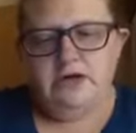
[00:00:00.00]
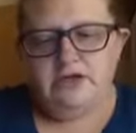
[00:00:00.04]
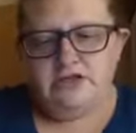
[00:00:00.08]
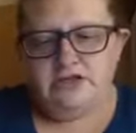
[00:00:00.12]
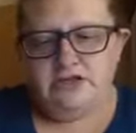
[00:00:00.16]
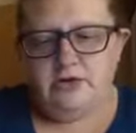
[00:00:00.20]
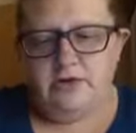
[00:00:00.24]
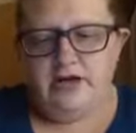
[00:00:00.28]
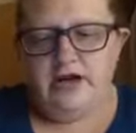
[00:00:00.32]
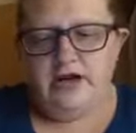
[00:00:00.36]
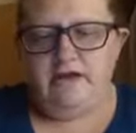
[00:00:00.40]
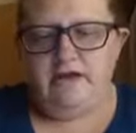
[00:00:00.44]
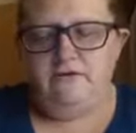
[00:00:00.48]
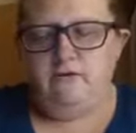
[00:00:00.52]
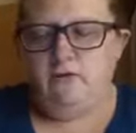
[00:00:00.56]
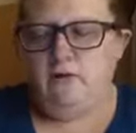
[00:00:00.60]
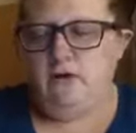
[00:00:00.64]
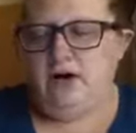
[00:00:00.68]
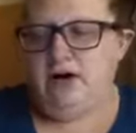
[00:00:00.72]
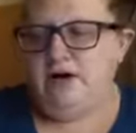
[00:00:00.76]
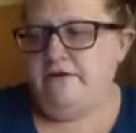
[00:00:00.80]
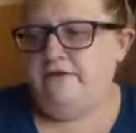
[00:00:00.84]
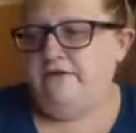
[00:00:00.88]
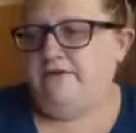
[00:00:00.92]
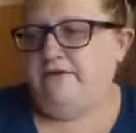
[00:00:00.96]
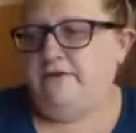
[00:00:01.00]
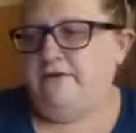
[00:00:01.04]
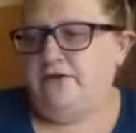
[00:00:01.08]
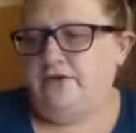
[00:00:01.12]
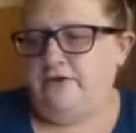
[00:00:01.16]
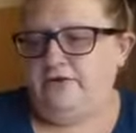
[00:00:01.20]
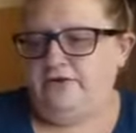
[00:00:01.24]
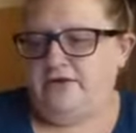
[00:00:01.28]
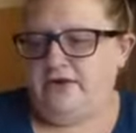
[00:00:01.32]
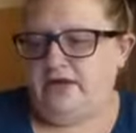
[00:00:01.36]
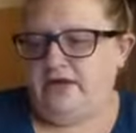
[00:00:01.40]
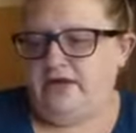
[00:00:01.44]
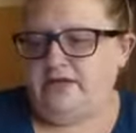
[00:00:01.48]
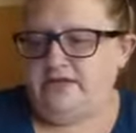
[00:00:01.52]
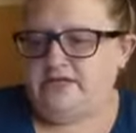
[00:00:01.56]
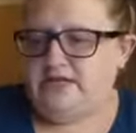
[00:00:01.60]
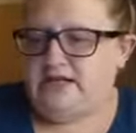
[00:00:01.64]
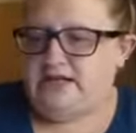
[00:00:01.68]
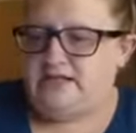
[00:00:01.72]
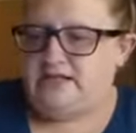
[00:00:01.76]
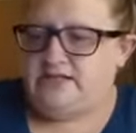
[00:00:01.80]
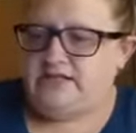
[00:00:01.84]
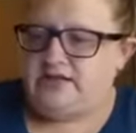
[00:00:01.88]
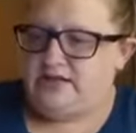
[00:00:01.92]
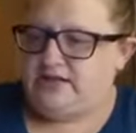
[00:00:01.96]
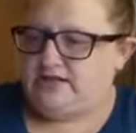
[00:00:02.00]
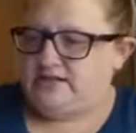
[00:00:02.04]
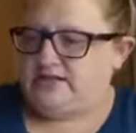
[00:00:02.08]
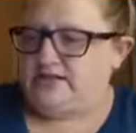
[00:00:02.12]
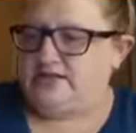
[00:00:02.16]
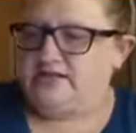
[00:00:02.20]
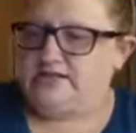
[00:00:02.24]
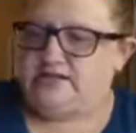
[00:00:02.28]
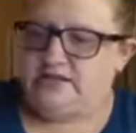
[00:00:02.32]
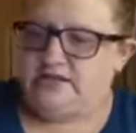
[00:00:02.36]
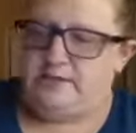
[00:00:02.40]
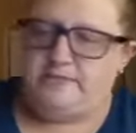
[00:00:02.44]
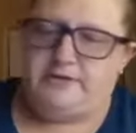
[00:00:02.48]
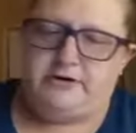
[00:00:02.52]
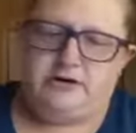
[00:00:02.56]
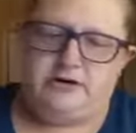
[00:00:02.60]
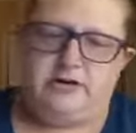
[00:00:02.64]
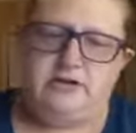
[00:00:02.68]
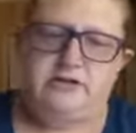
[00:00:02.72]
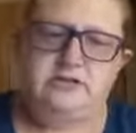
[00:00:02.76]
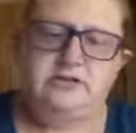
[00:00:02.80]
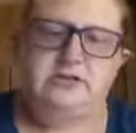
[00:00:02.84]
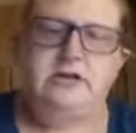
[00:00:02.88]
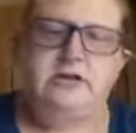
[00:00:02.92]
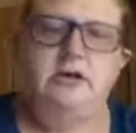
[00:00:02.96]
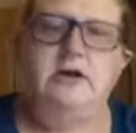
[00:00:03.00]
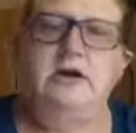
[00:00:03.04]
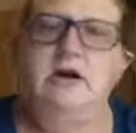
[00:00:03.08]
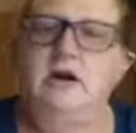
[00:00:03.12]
So we have quite a few things that take Sensi pods.